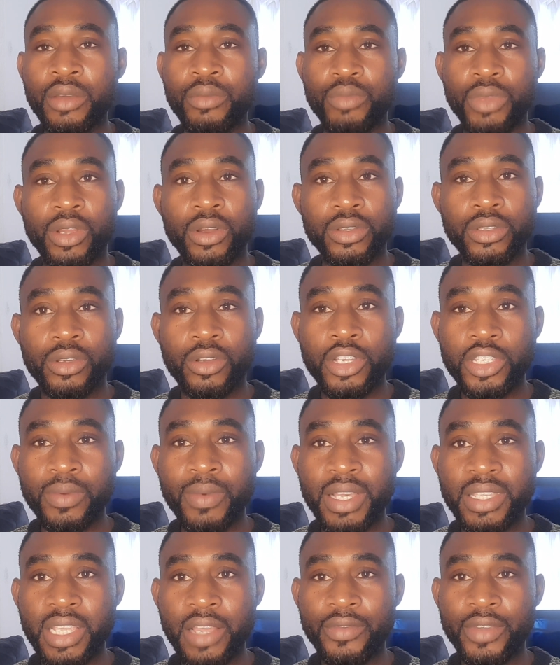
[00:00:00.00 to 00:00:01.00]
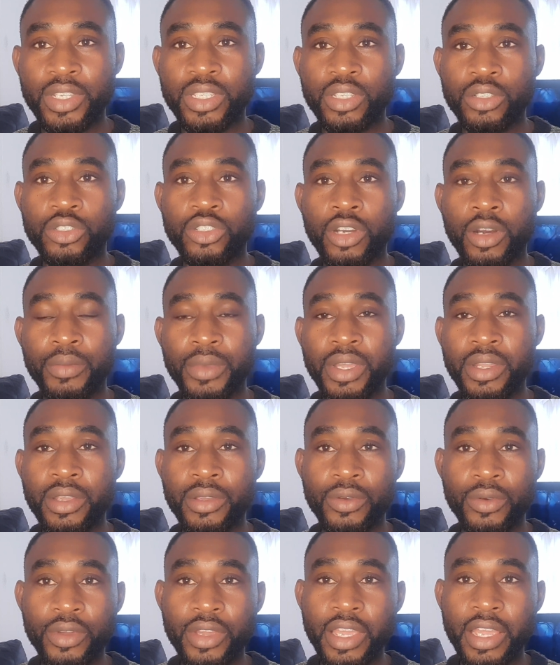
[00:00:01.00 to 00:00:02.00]
Because customer service job in
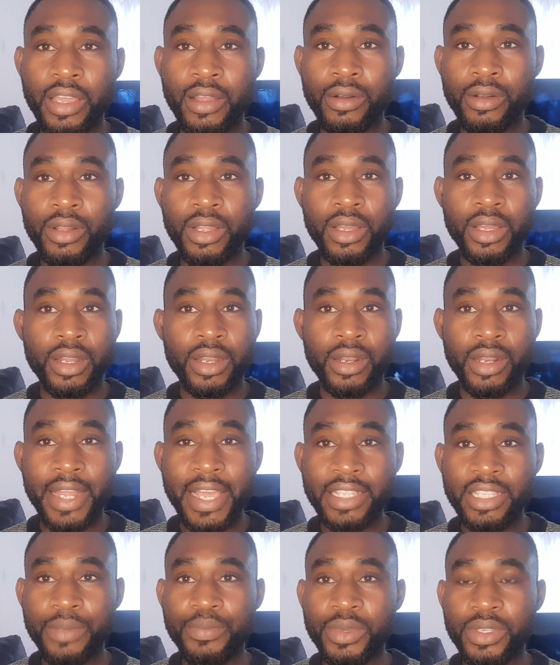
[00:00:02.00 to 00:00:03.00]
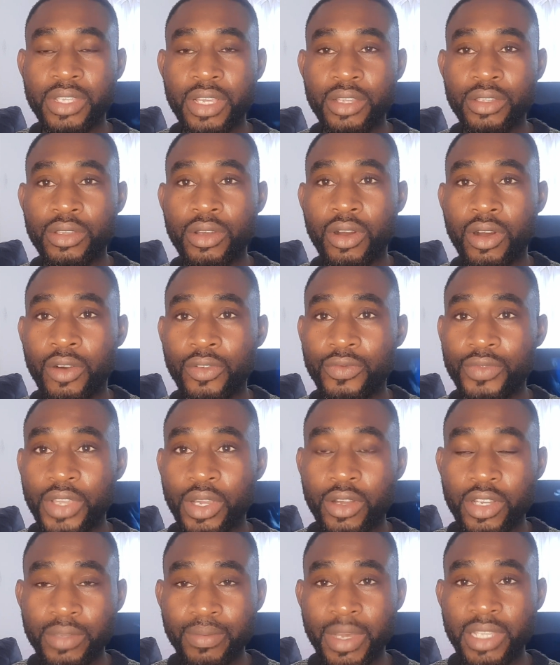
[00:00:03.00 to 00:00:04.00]
the UK, 90% of the
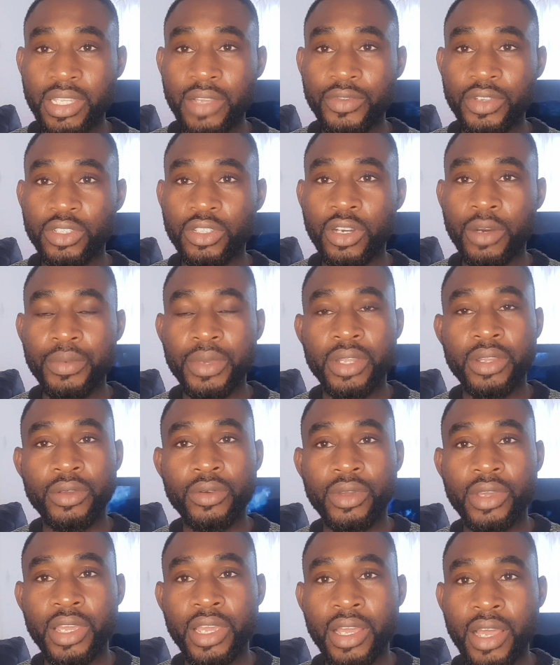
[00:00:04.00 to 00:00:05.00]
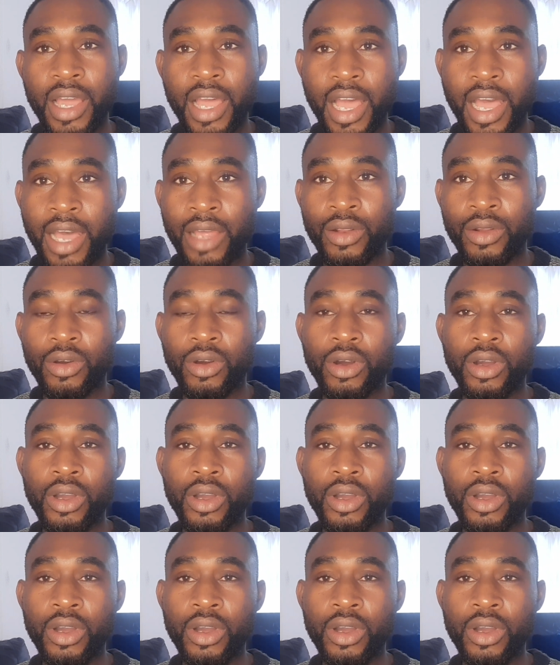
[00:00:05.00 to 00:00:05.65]
customer service job in the UK are